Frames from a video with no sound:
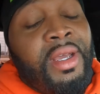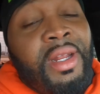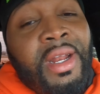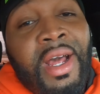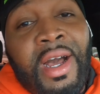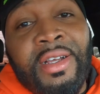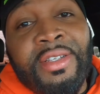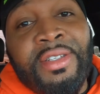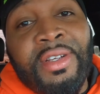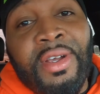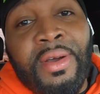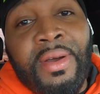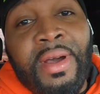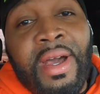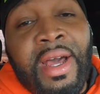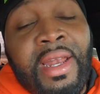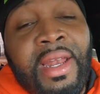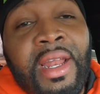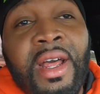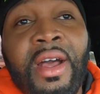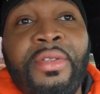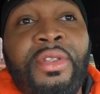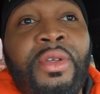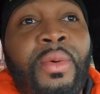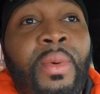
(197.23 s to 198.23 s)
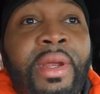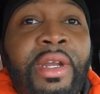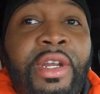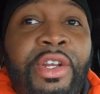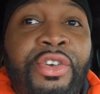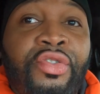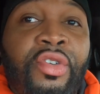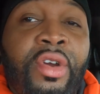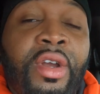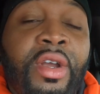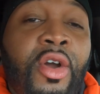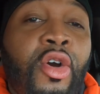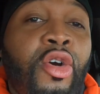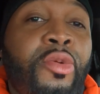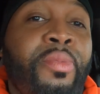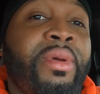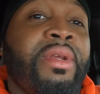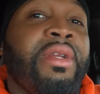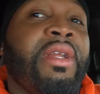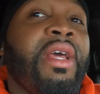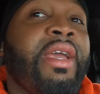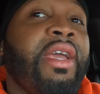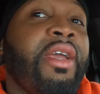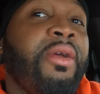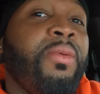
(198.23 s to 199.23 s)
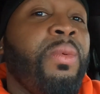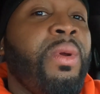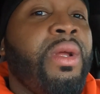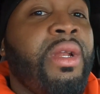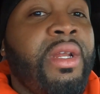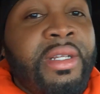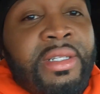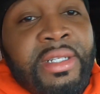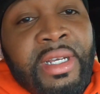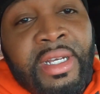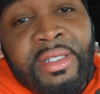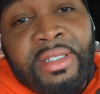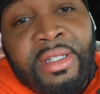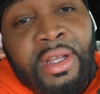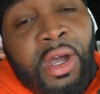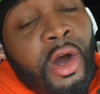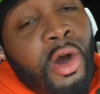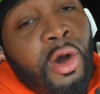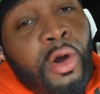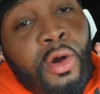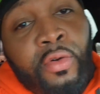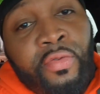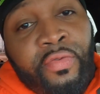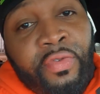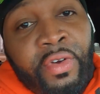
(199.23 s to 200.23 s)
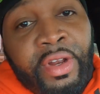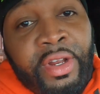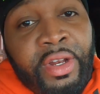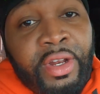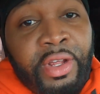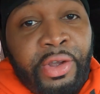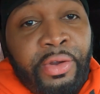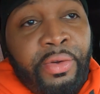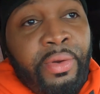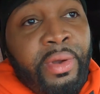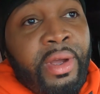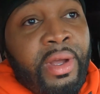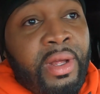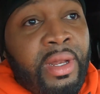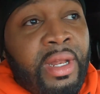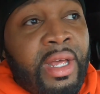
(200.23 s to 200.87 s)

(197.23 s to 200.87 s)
And also, I love the way the trunk open. Like, it really takes the whole front of the grill,